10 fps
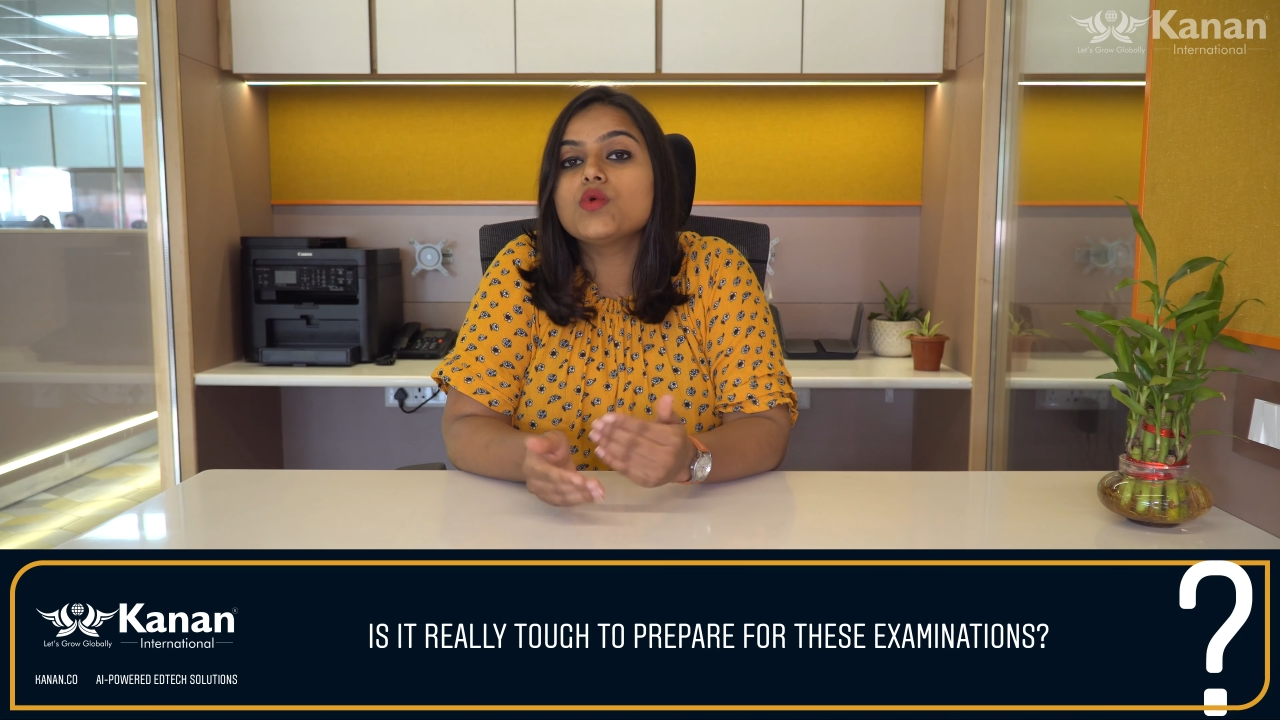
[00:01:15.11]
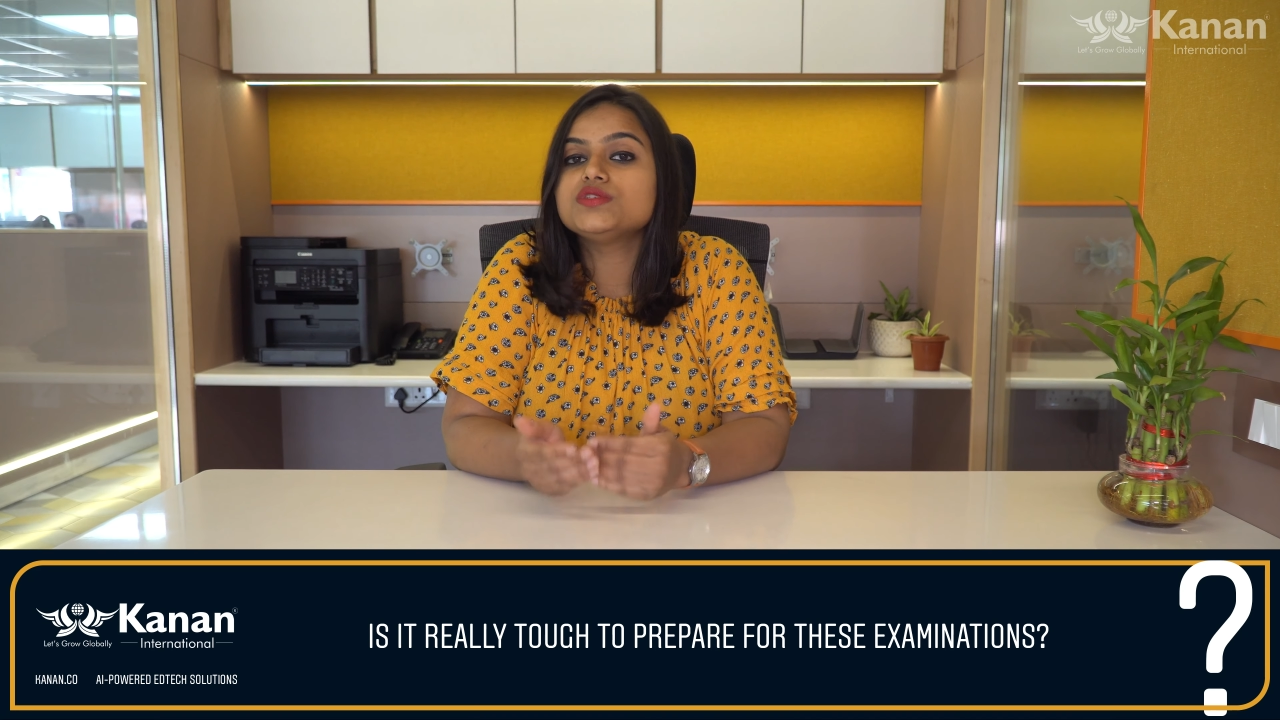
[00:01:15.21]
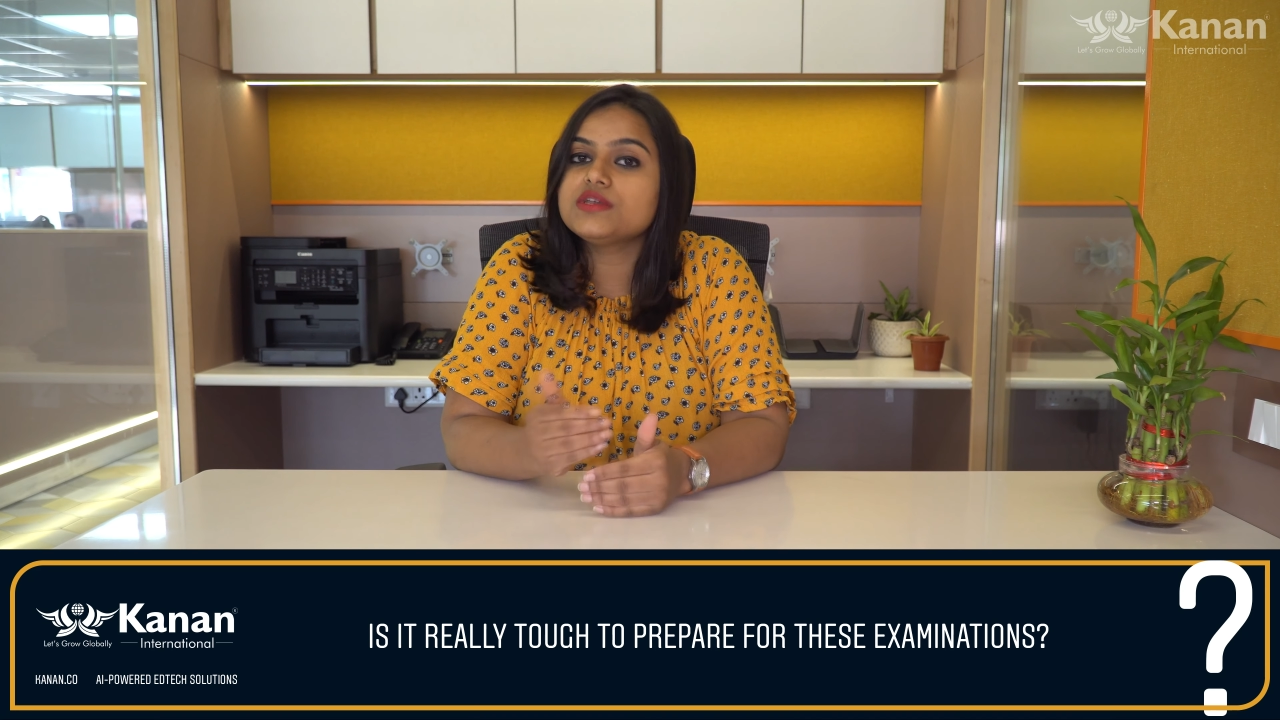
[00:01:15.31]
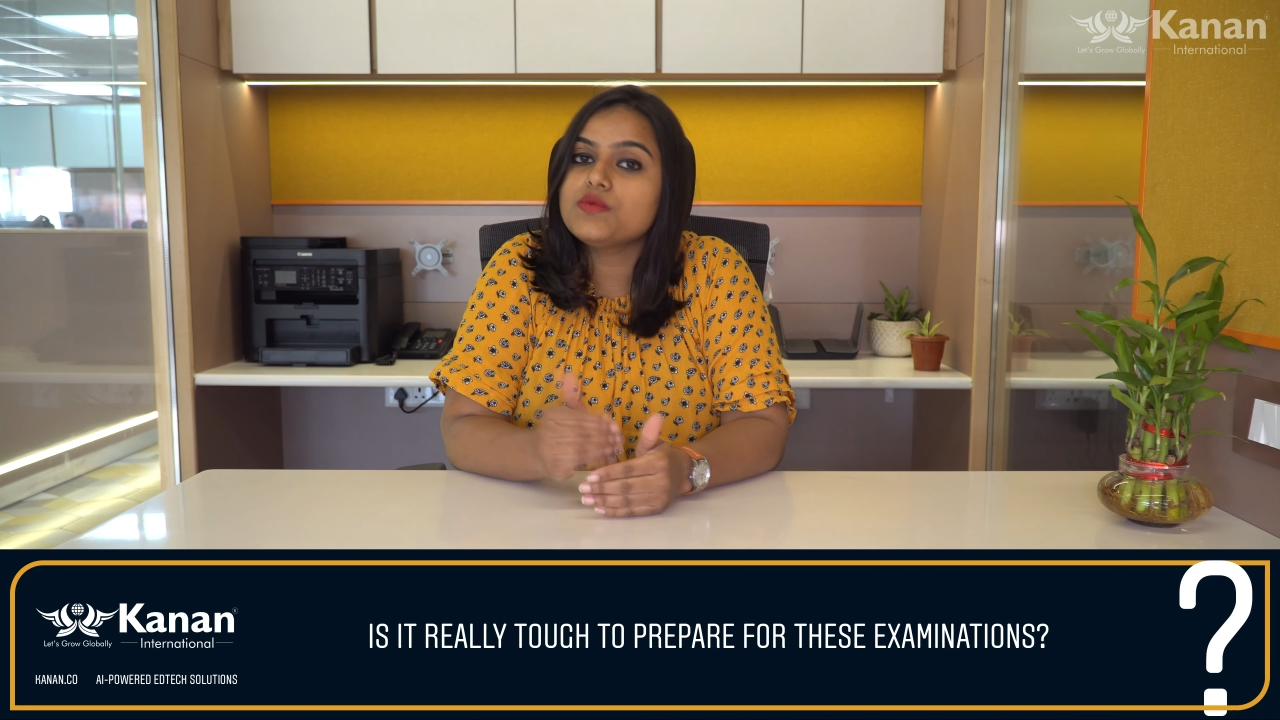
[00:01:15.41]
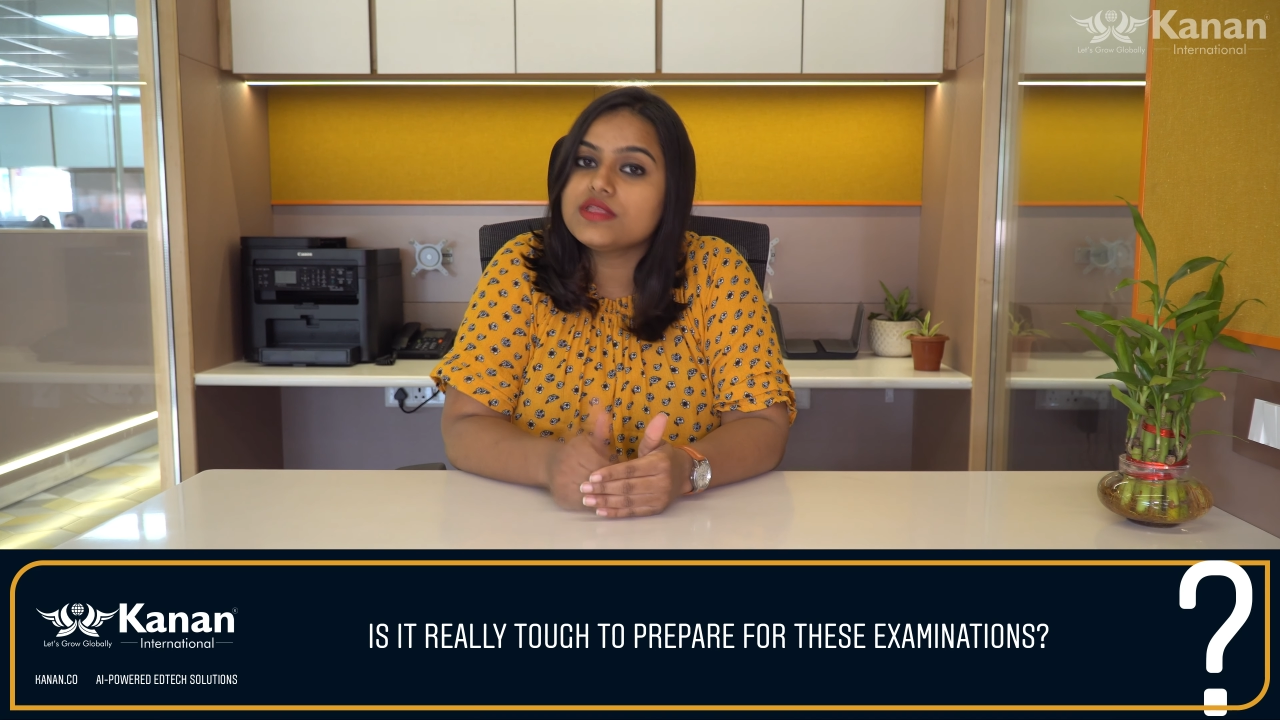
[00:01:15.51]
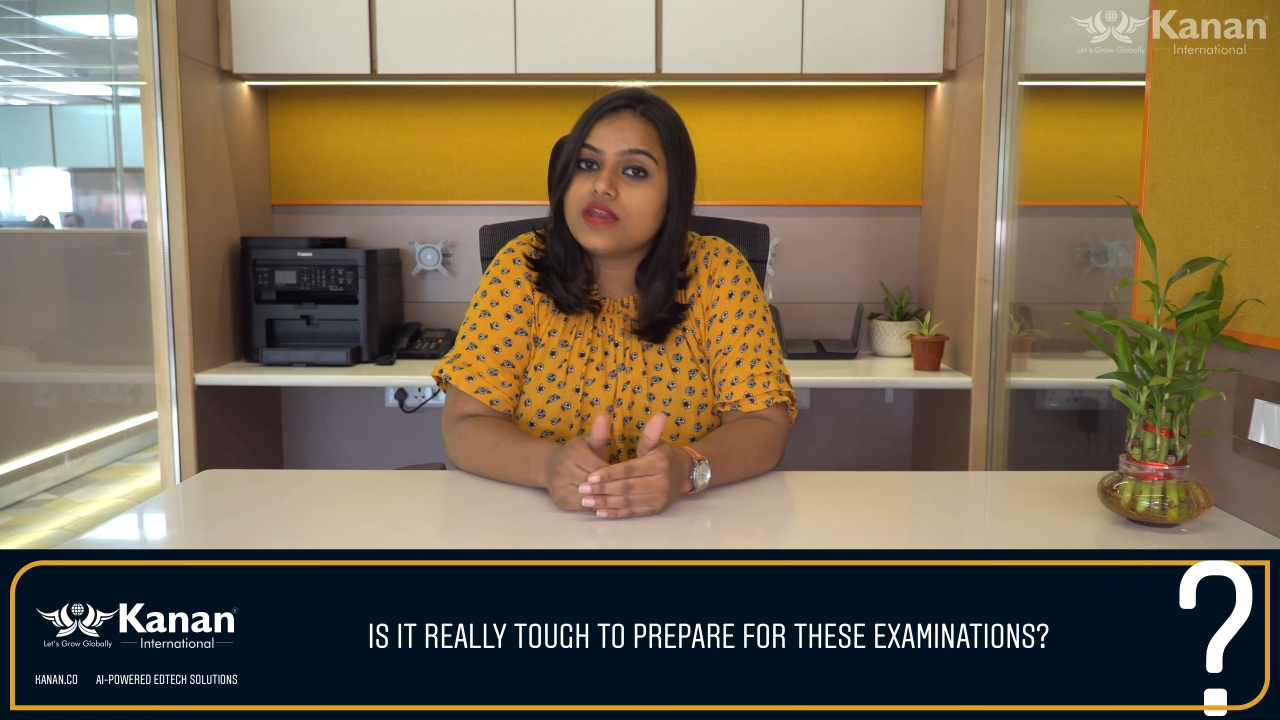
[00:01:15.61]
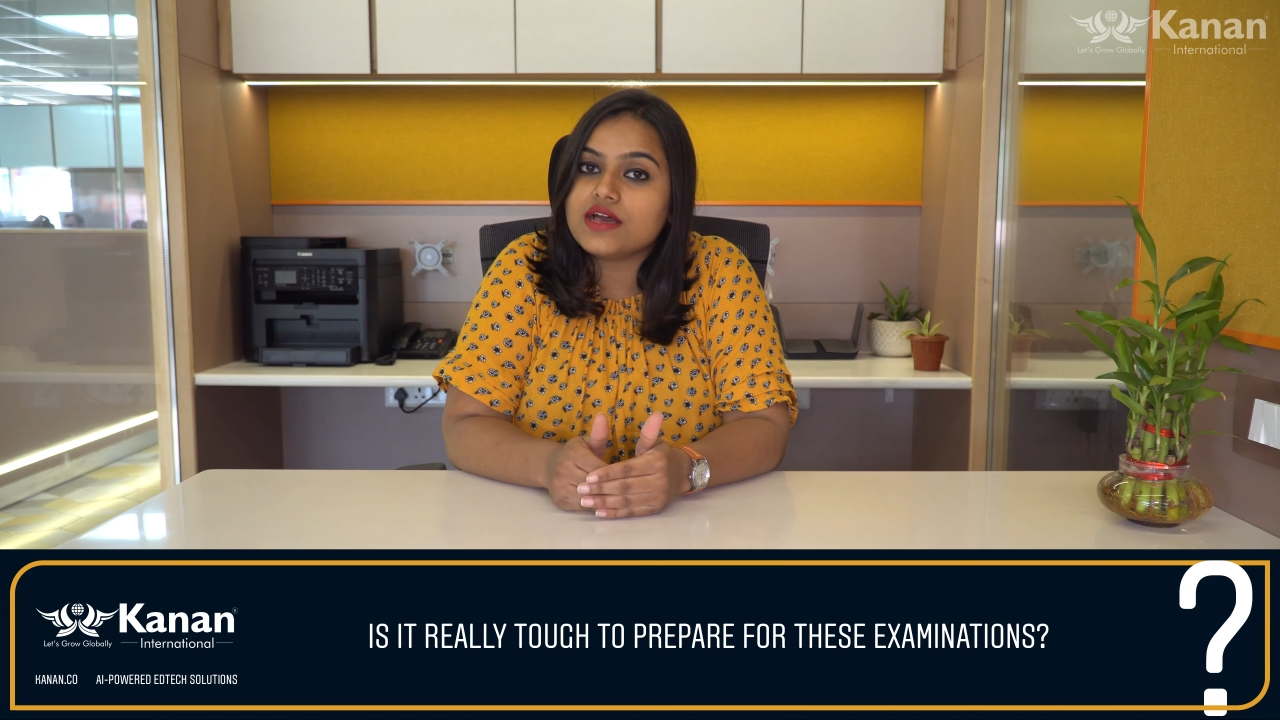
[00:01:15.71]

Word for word: coaching with